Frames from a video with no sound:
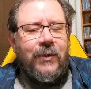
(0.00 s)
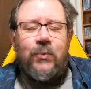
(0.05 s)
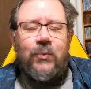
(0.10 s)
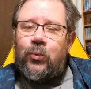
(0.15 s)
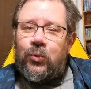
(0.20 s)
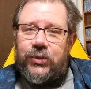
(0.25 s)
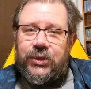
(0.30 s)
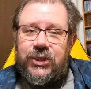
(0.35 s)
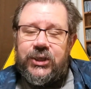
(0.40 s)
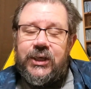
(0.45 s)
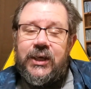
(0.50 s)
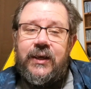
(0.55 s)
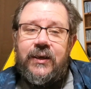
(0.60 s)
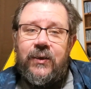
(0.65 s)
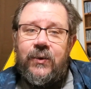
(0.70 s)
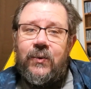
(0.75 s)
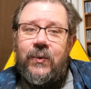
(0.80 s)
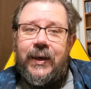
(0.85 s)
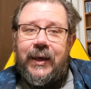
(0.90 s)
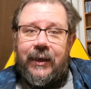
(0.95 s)
We'll see
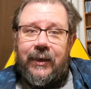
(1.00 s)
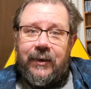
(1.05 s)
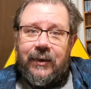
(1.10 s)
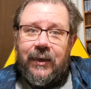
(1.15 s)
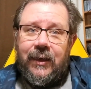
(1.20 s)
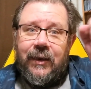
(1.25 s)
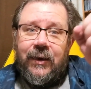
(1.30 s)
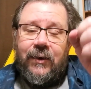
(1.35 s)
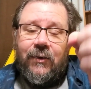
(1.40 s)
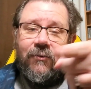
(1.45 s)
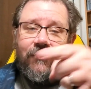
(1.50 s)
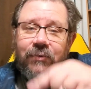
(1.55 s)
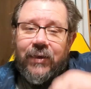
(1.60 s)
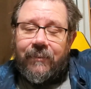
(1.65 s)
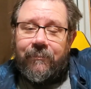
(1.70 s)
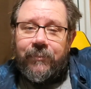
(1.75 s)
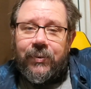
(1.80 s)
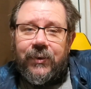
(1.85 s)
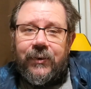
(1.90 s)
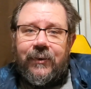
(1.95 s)
you in
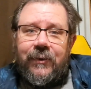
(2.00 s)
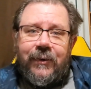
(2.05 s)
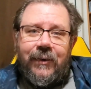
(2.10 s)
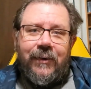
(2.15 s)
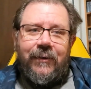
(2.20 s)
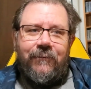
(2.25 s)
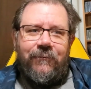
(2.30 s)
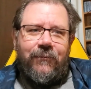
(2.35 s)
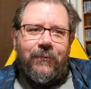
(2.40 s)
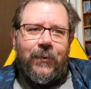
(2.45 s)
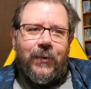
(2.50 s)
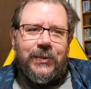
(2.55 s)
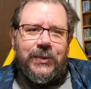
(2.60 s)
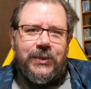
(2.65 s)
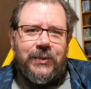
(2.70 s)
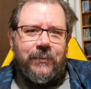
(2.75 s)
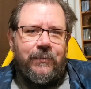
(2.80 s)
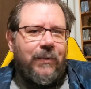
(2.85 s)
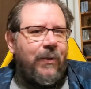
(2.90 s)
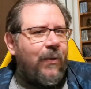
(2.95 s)
November for
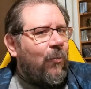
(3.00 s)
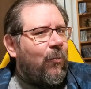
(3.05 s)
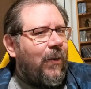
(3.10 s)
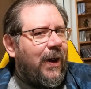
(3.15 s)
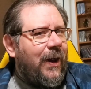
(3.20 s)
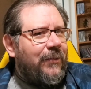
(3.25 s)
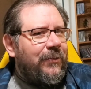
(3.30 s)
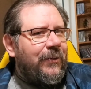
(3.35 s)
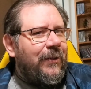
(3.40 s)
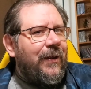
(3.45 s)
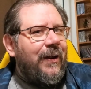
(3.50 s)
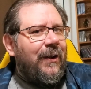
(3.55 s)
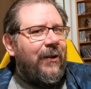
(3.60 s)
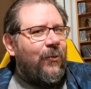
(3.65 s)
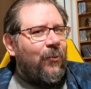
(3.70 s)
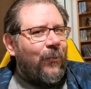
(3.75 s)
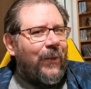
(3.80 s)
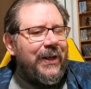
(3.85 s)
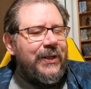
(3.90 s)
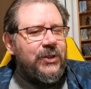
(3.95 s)
some other
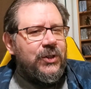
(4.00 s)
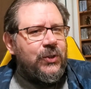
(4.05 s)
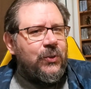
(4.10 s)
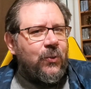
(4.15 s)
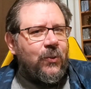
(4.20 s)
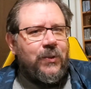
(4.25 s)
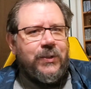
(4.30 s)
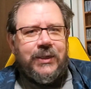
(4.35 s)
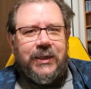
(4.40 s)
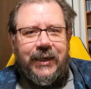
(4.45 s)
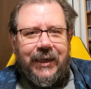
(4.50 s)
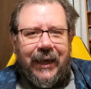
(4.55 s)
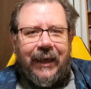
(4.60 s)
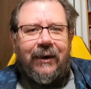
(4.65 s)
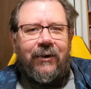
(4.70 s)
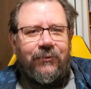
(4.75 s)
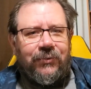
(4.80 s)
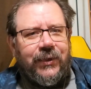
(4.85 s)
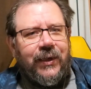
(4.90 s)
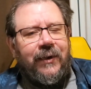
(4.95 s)
great scores. Get
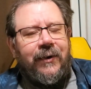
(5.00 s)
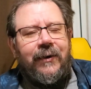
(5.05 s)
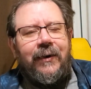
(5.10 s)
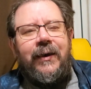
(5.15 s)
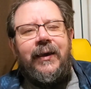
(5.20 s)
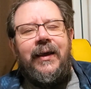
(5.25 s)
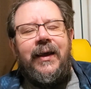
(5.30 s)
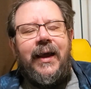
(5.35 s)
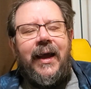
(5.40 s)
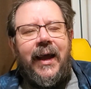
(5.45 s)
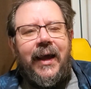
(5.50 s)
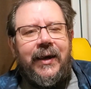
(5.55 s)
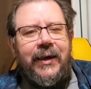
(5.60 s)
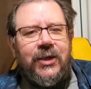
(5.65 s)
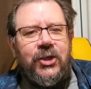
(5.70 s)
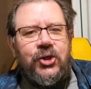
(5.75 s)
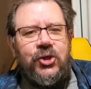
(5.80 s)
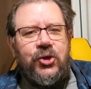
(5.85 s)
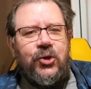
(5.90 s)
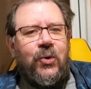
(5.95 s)
out there and
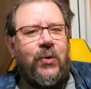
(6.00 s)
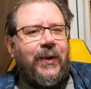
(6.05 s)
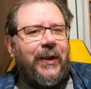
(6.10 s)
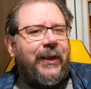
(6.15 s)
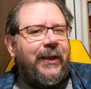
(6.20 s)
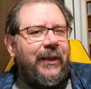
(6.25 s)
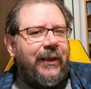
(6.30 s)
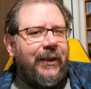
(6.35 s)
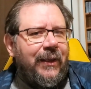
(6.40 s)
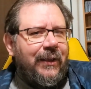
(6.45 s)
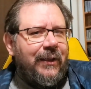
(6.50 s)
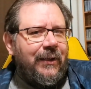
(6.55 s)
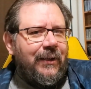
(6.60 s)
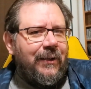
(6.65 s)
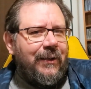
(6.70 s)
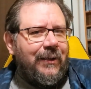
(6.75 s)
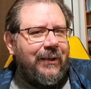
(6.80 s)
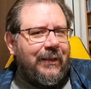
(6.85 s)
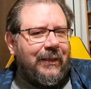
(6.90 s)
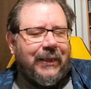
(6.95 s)
enjoy
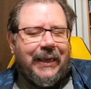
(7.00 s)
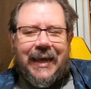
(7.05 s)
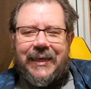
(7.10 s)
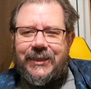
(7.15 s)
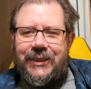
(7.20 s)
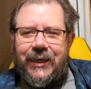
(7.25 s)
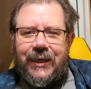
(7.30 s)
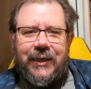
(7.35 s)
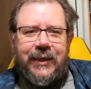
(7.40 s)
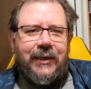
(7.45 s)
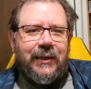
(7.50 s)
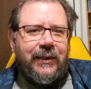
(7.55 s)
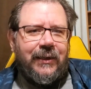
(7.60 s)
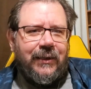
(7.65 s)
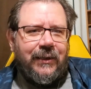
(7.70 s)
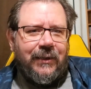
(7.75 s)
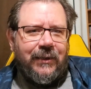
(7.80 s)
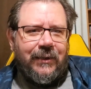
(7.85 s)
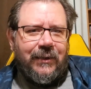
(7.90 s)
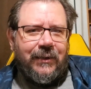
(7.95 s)
classic,
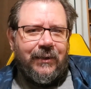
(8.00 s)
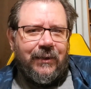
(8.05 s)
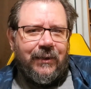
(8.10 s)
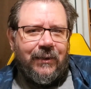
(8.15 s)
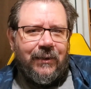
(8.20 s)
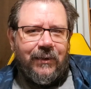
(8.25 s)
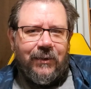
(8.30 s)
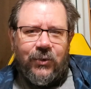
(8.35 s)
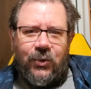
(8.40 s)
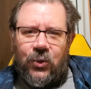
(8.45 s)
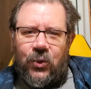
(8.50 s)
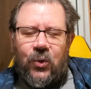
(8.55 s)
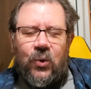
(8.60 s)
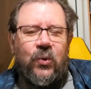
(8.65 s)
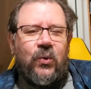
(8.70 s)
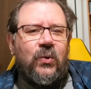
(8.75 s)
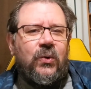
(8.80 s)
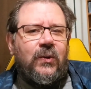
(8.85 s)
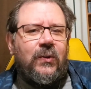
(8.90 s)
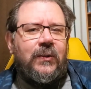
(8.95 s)

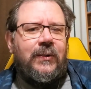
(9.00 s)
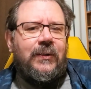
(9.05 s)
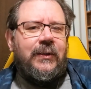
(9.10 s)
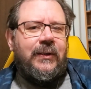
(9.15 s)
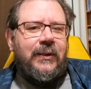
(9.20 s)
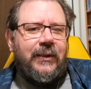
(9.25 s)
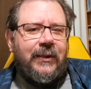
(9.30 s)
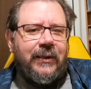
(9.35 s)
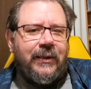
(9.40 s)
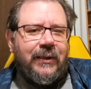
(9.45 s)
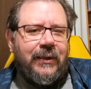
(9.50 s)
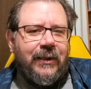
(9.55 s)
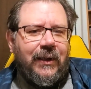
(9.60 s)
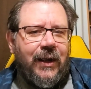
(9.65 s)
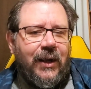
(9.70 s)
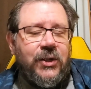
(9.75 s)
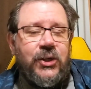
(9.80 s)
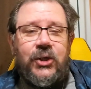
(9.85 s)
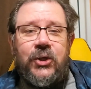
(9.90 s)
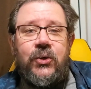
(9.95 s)
cool,
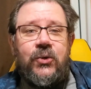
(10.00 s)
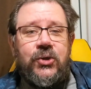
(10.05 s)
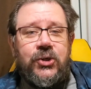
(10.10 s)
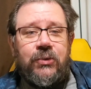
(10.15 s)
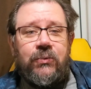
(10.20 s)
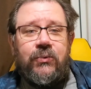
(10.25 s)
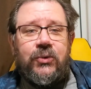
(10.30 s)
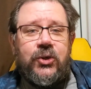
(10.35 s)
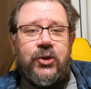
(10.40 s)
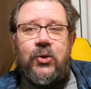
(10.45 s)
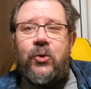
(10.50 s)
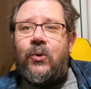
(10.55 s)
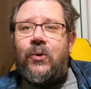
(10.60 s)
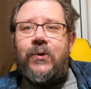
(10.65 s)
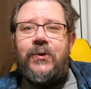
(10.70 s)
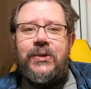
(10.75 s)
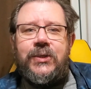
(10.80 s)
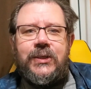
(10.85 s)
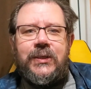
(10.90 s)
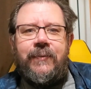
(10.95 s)
unusual
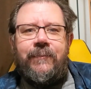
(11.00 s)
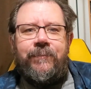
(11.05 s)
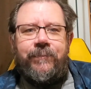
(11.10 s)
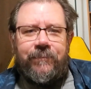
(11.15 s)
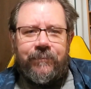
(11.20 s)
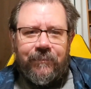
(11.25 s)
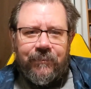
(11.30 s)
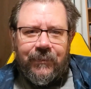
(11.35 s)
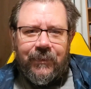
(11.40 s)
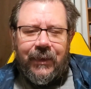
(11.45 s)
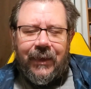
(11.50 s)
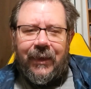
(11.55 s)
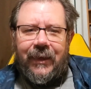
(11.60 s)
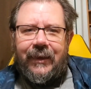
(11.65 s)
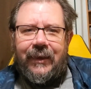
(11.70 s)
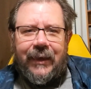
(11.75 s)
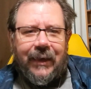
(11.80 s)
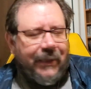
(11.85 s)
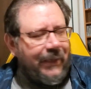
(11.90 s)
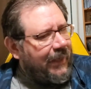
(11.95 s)
scores.
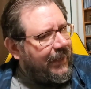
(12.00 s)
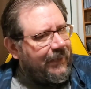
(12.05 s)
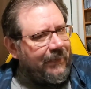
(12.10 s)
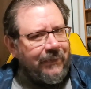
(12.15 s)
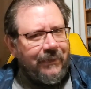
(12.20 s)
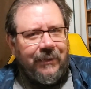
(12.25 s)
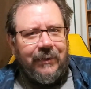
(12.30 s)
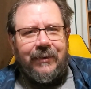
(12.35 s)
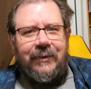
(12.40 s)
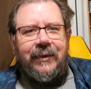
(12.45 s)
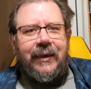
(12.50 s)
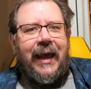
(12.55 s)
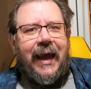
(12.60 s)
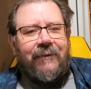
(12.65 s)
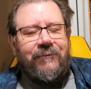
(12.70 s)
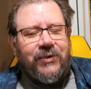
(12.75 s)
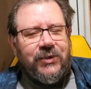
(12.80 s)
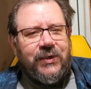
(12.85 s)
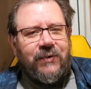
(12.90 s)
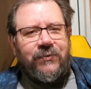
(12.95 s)
Again,
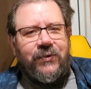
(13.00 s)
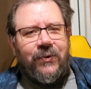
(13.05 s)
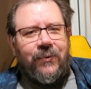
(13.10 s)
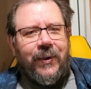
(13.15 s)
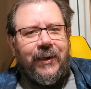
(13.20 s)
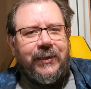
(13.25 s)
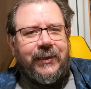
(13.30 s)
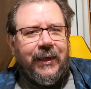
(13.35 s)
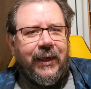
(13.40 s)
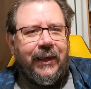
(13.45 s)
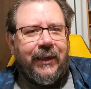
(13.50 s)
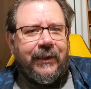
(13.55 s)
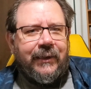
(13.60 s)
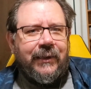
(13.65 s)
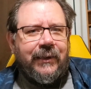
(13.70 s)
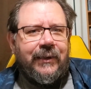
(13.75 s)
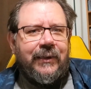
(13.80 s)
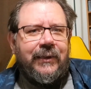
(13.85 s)
have yourself a great day.